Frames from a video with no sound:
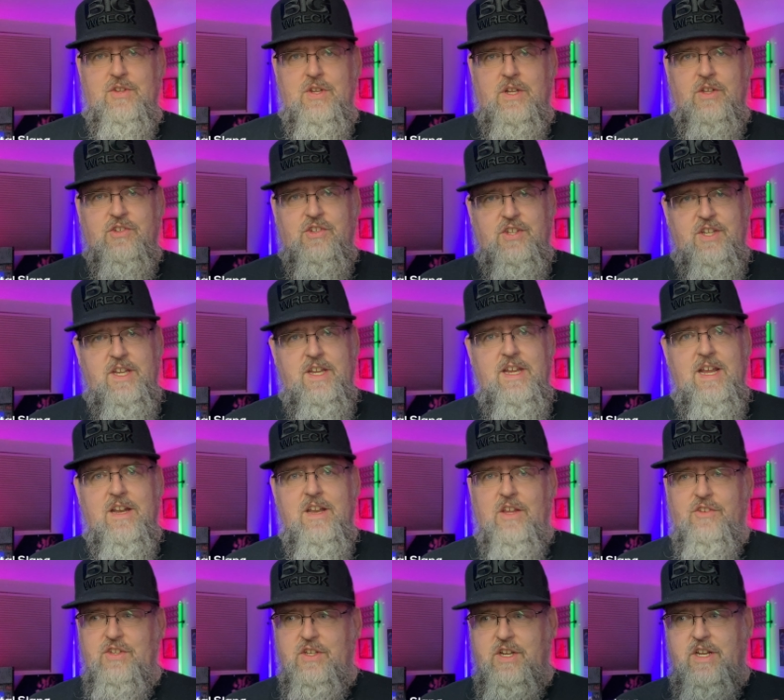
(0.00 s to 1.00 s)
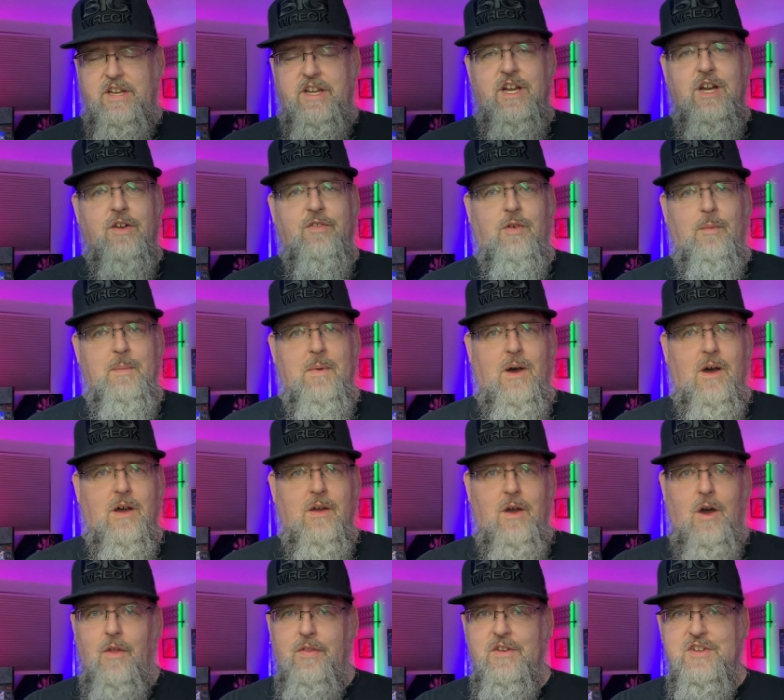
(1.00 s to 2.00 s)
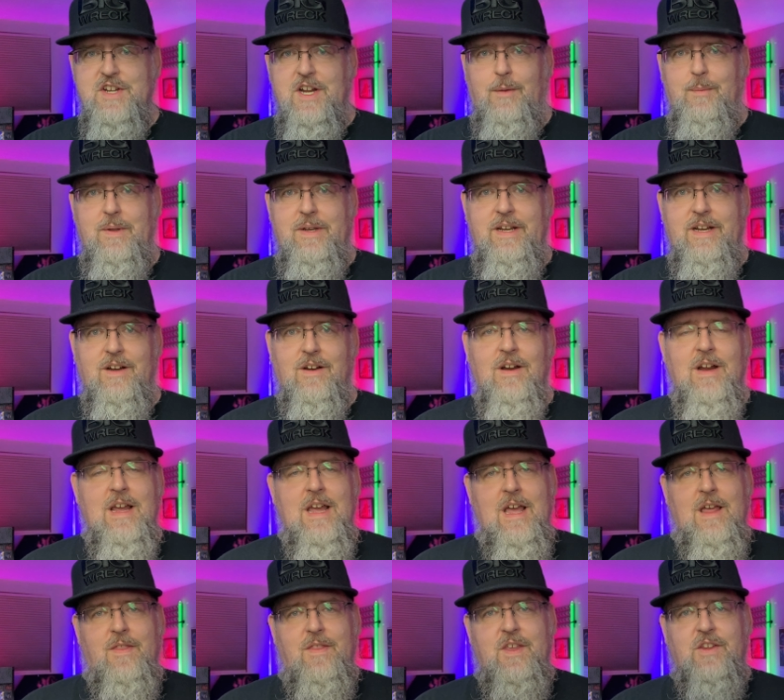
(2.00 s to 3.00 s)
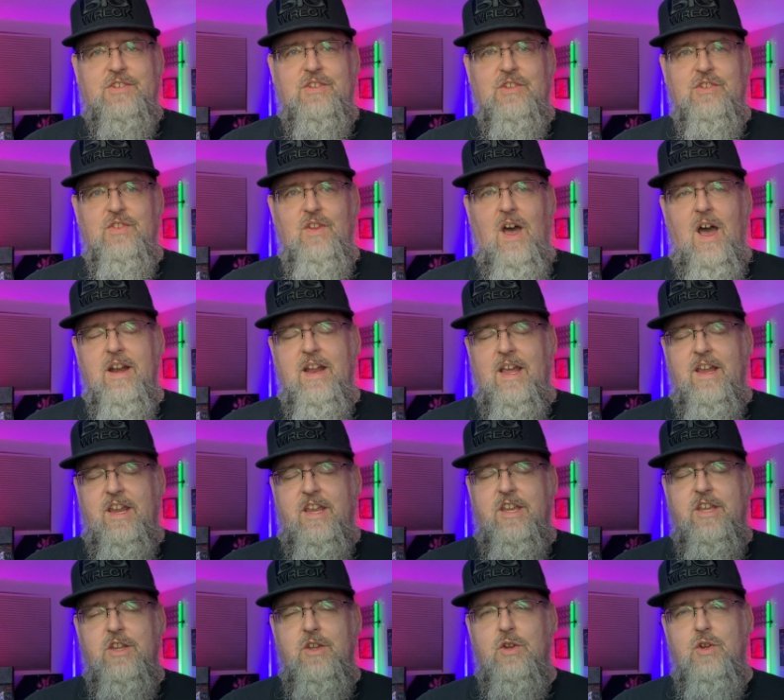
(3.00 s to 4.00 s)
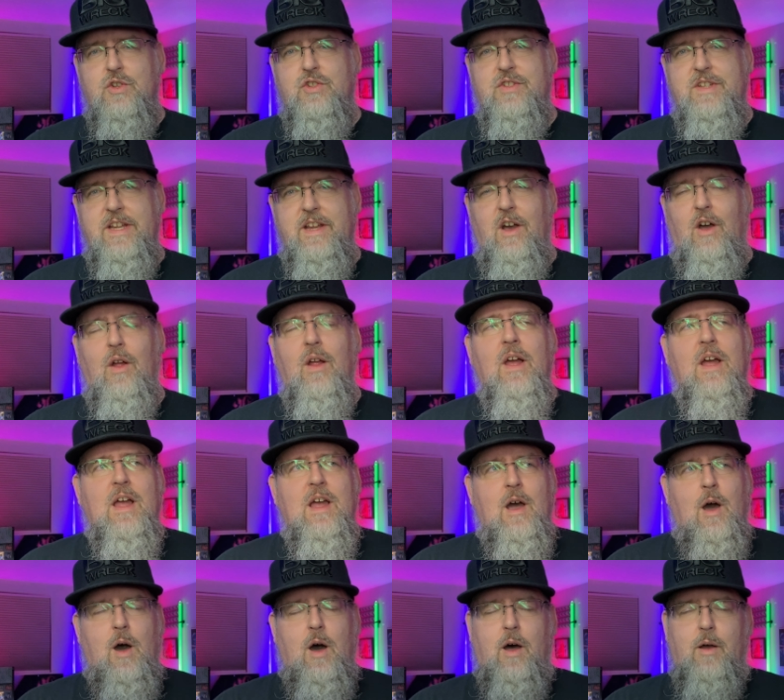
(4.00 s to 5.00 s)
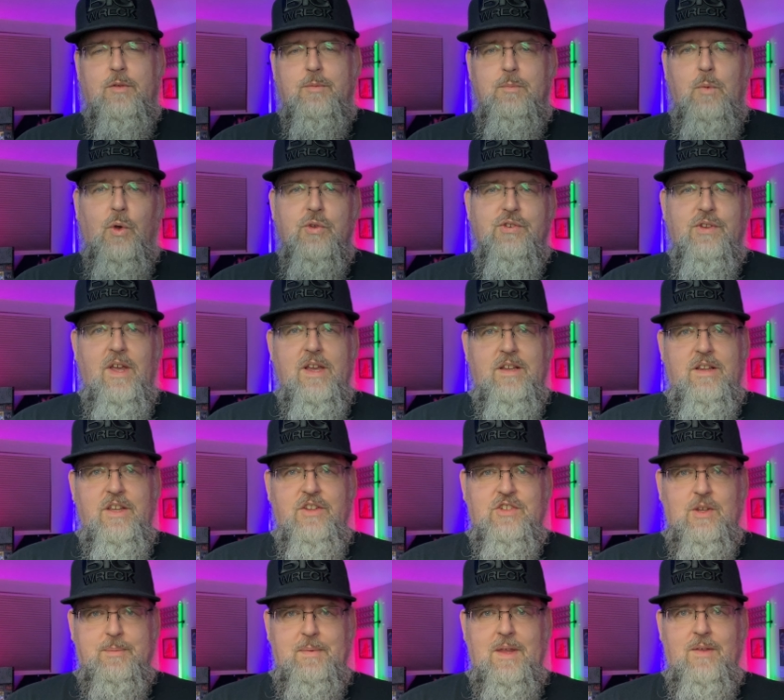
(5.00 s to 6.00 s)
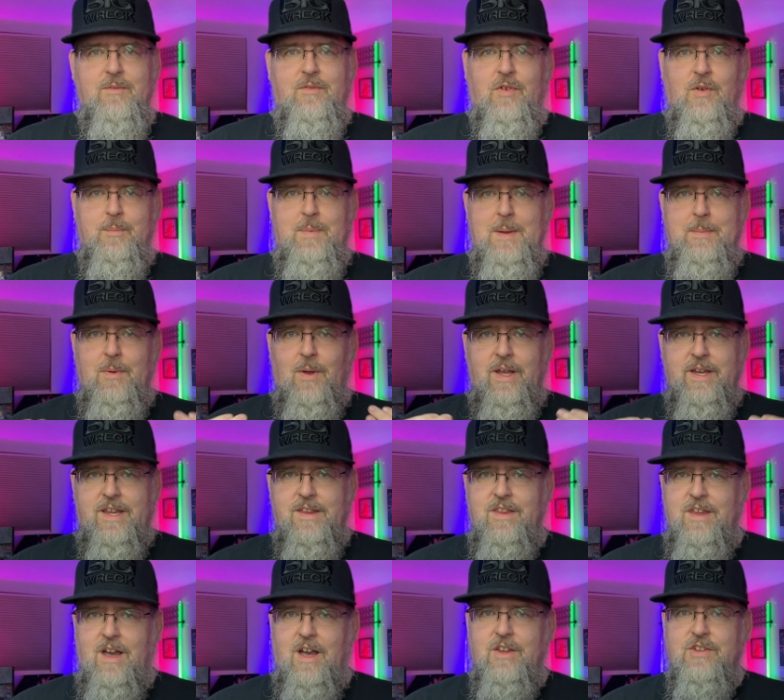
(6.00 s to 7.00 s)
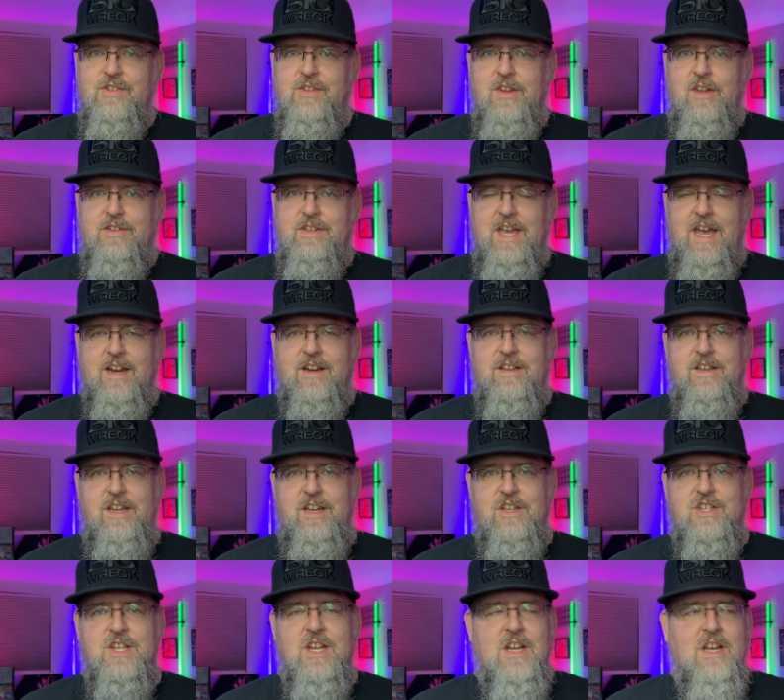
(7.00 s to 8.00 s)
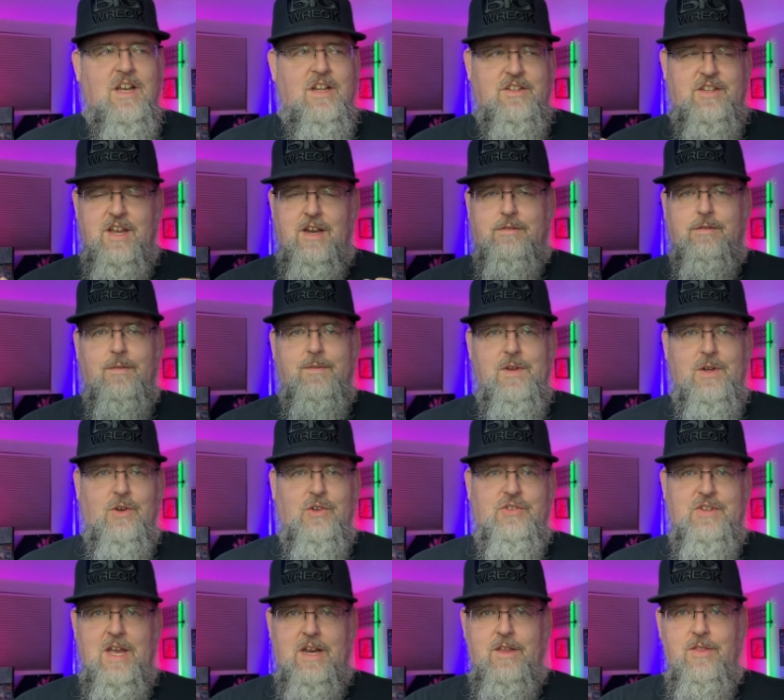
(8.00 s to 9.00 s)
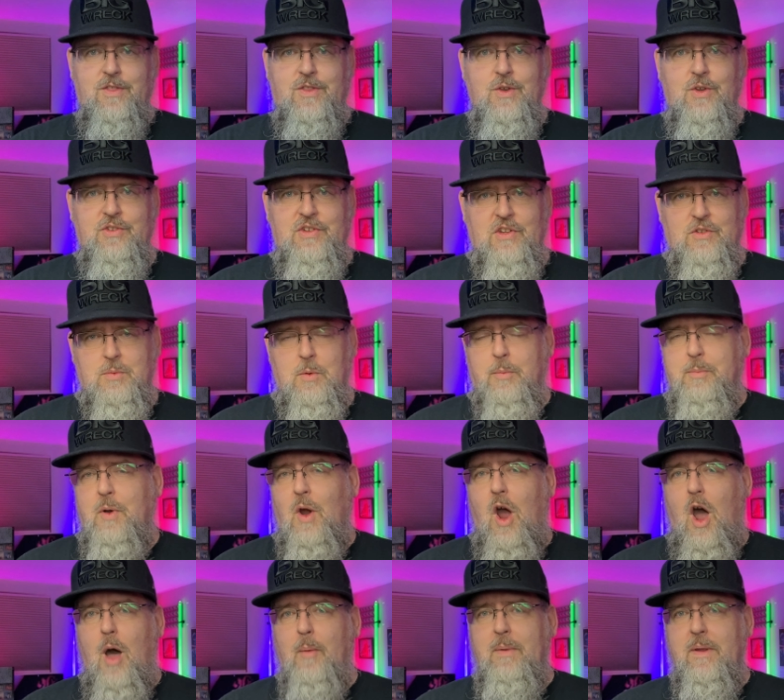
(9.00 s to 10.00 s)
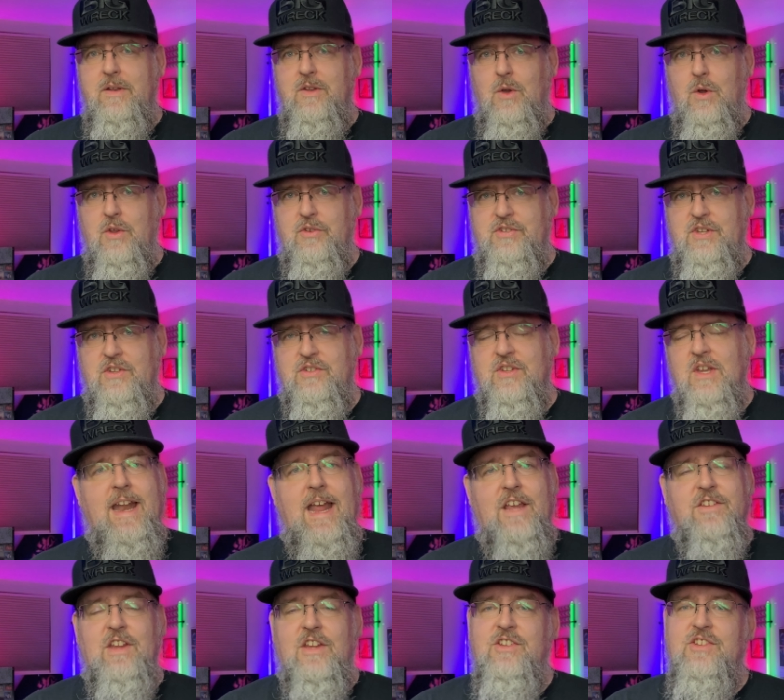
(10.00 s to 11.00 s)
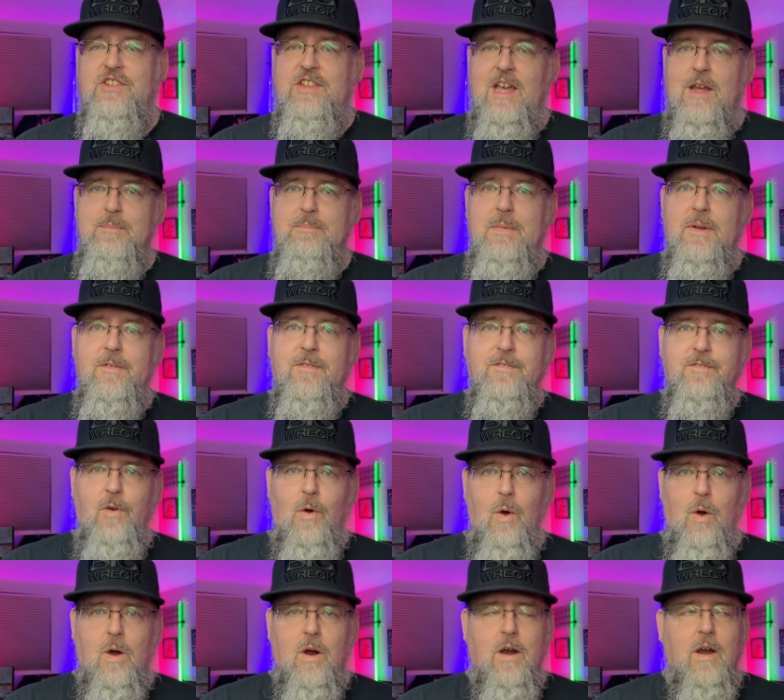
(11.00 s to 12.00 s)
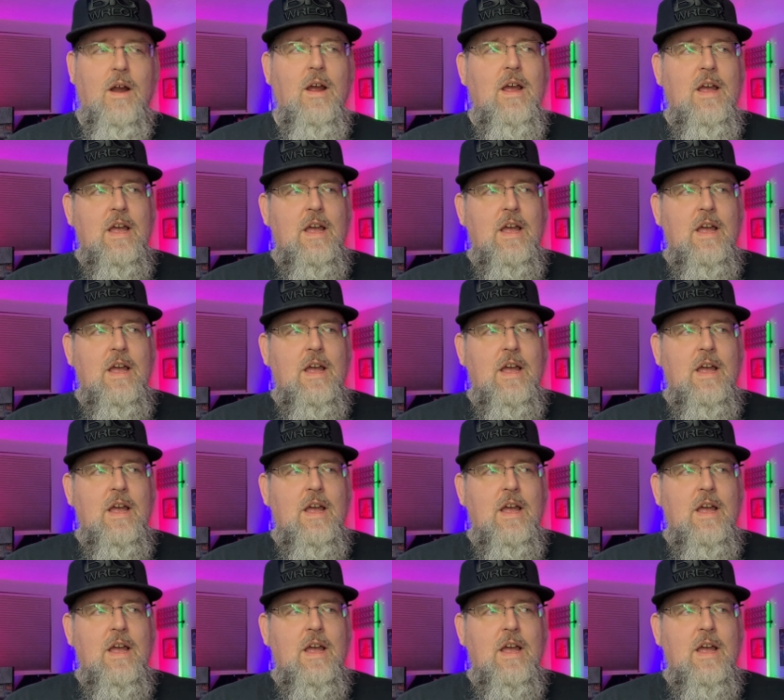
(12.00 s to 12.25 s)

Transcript: you can see, and as you can hear from uh, all the gentlemen here, this is not a huge deal. Uh, most likely something for people like in, us in the tech niche, tech reviewers, tech enthusiasts will probably notice this. And as I said before,